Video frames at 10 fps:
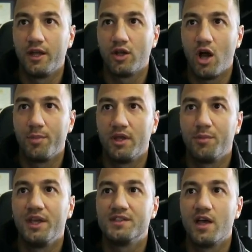and copy and
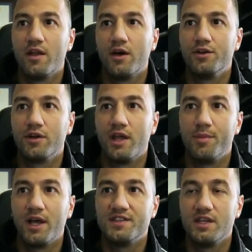paste that under
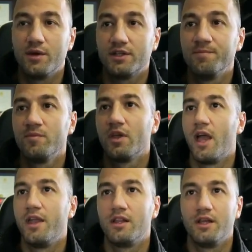API secret
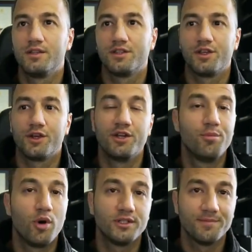and click secure
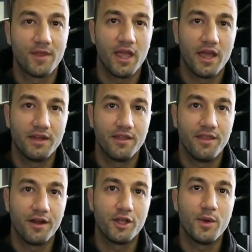import. And
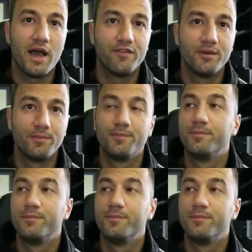there you have it.